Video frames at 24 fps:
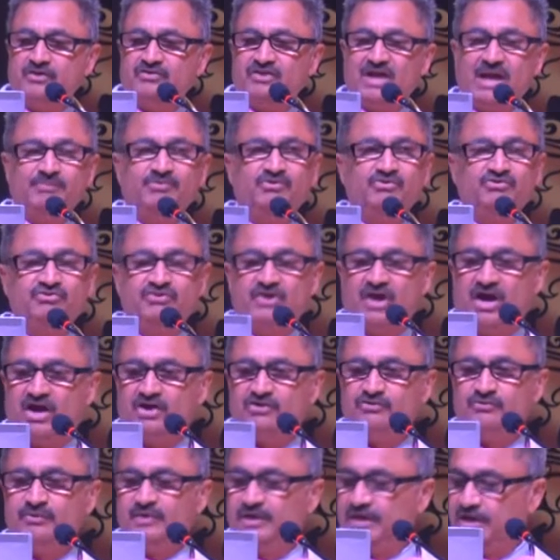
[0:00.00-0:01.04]
Types of
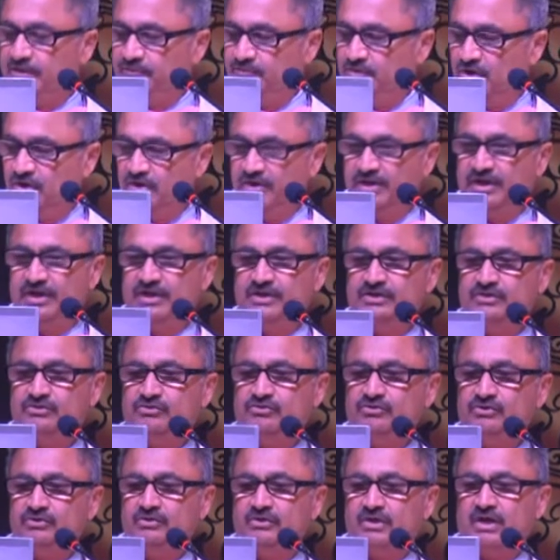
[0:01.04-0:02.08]
scars we get, we already
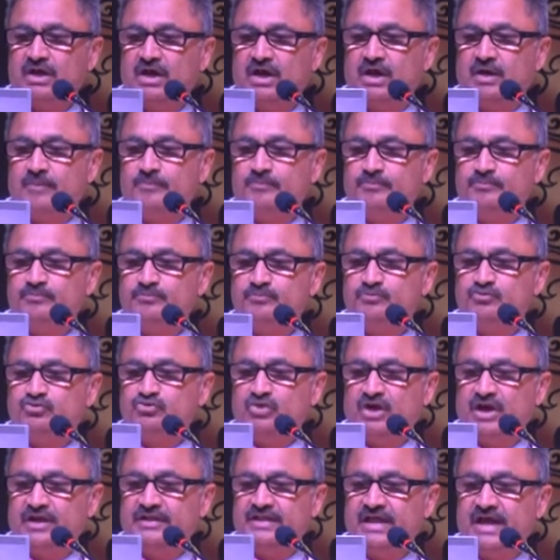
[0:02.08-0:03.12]

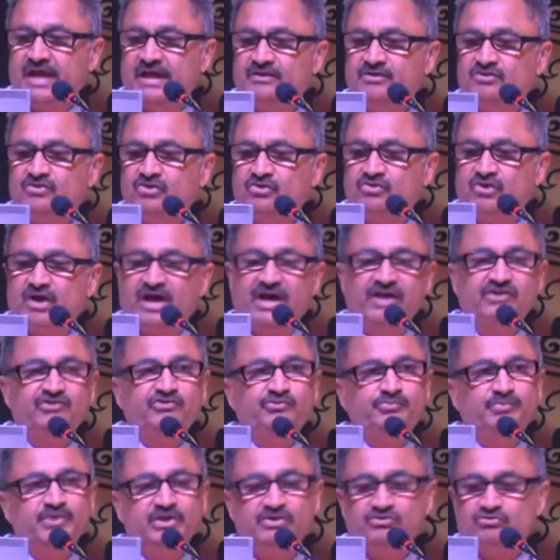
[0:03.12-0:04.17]
saw that, the
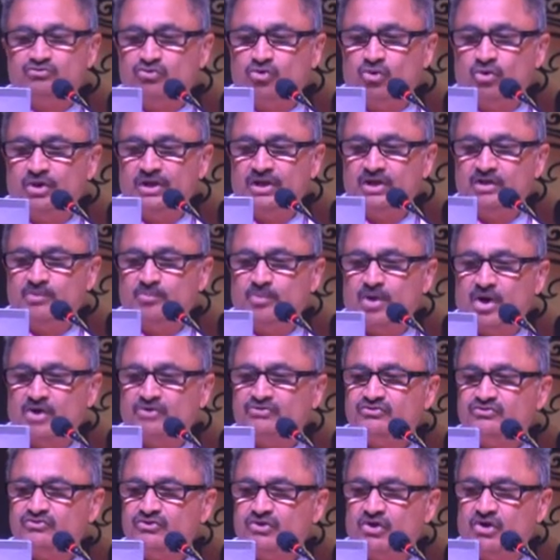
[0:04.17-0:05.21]
ice picks, rolling
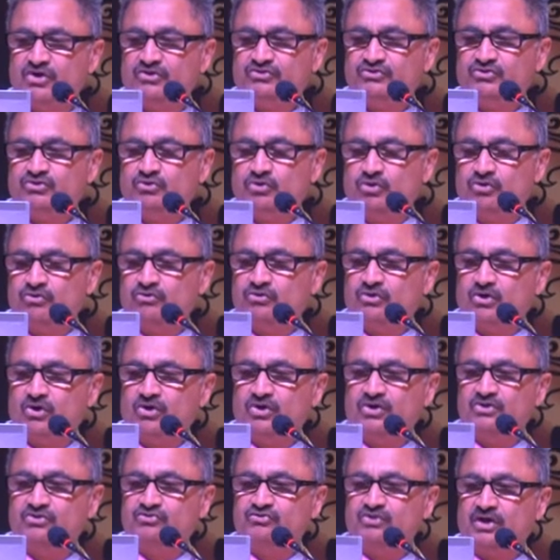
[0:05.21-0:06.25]
box scars, we
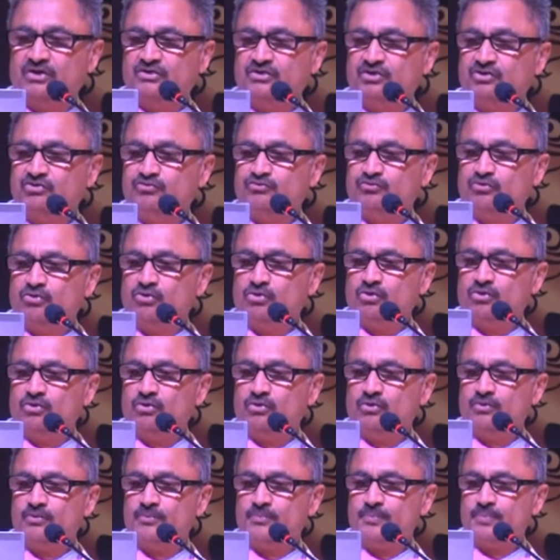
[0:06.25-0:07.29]
already saw this
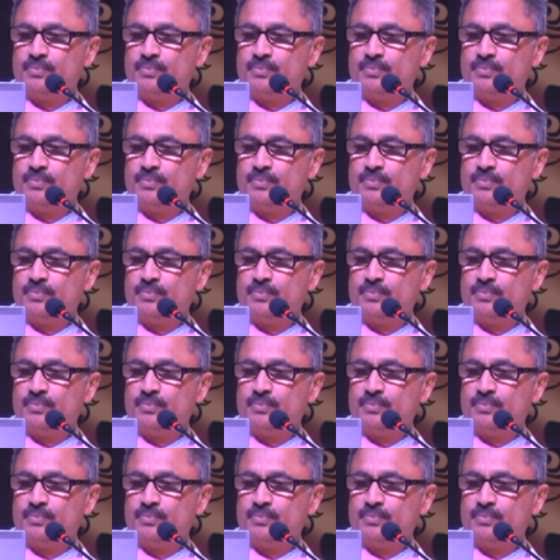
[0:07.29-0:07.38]
photo.